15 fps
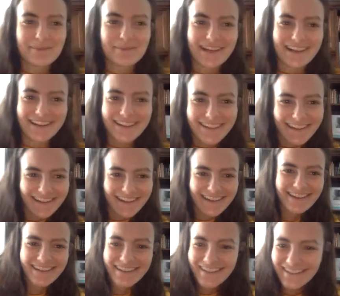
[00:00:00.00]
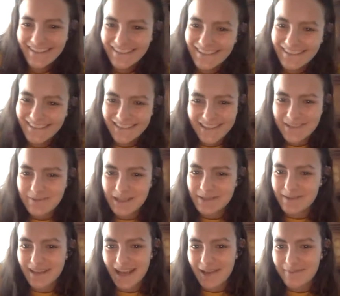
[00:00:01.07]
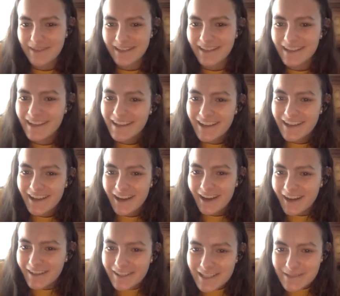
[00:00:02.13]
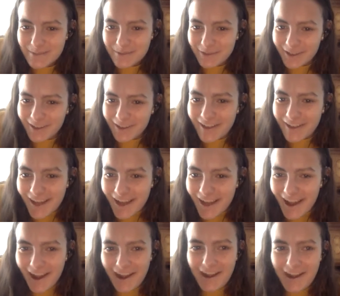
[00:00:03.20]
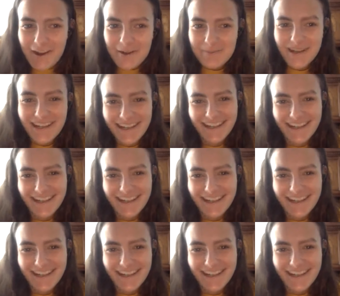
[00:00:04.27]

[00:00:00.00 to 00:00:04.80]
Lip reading: mine. Makes me happy. All right, let's move on. Um,